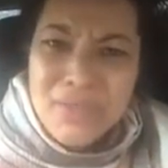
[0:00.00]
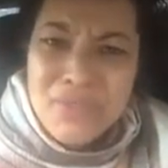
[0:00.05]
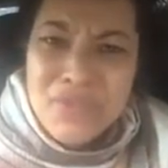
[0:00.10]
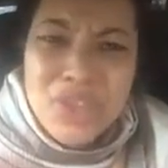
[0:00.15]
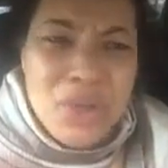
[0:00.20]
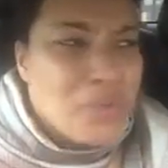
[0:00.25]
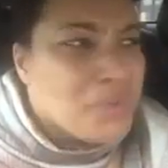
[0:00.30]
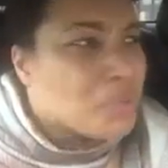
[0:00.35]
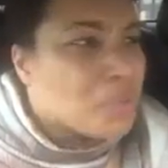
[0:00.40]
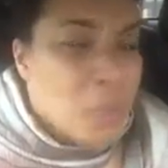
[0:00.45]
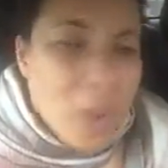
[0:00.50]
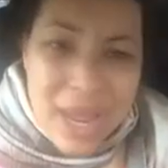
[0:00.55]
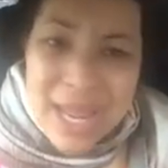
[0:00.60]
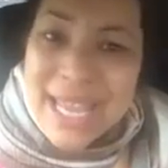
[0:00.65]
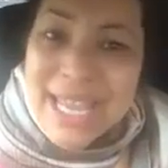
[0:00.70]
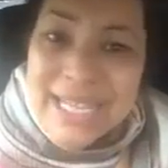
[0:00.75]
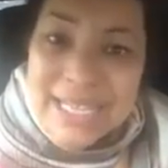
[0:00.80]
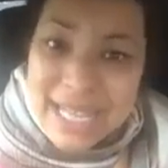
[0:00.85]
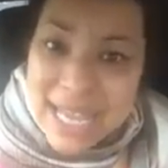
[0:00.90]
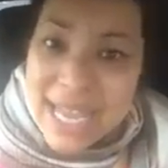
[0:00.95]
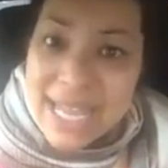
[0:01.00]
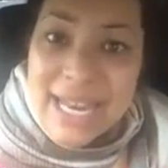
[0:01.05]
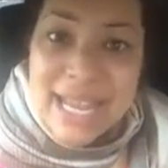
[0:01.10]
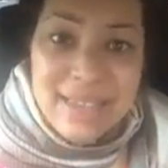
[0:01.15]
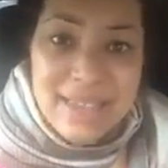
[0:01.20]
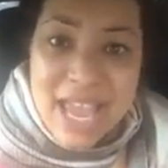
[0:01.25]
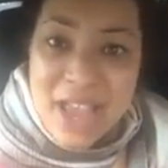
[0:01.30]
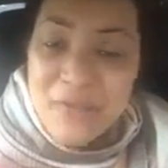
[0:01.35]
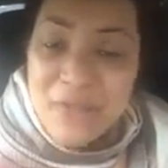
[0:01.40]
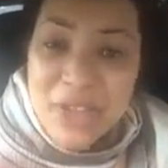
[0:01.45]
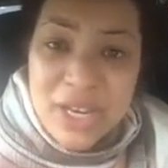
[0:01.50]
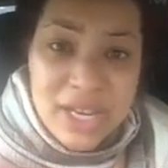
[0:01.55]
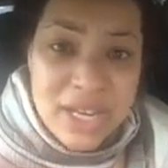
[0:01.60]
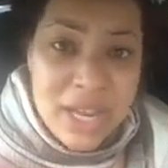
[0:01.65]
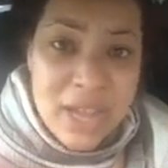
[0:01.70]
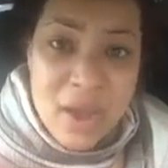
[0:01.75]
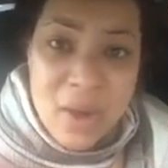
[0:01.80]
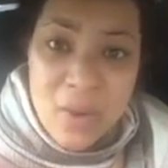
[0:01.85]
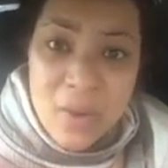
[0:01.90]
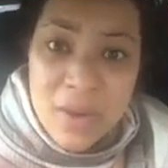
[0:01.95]
do what he did in that
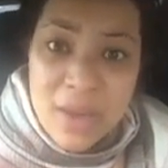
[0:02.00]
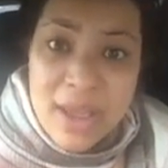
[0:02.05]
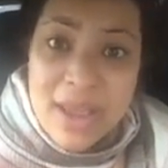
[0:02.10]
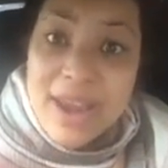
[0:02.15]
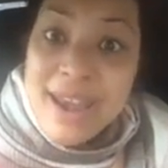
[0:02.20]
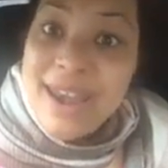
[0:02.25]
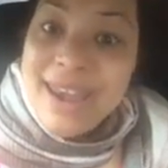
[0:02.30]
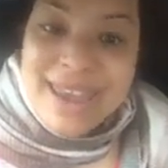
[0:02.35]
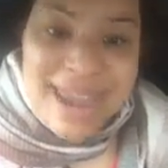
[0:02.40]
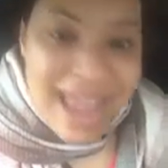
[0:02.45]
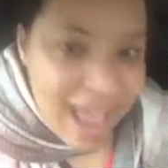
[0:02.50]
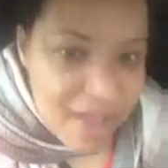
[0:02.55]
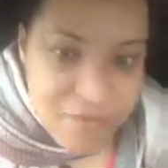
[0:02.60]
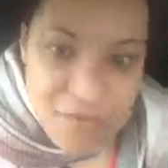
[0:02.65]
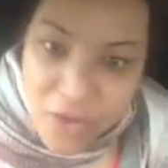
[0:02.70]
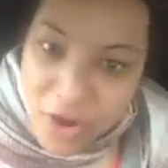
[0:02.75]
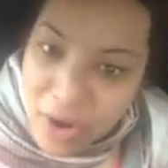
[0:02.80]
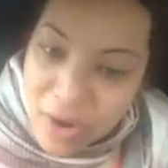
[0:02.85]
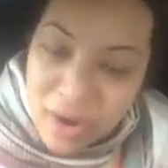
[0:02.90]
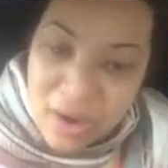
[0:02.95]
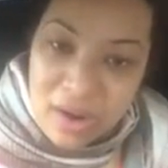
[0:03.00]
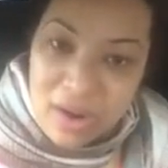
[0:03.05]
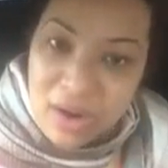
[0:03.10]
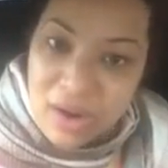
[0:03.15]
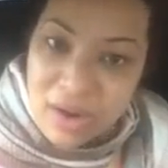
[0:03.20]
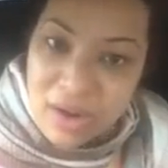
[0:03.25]
video. Never.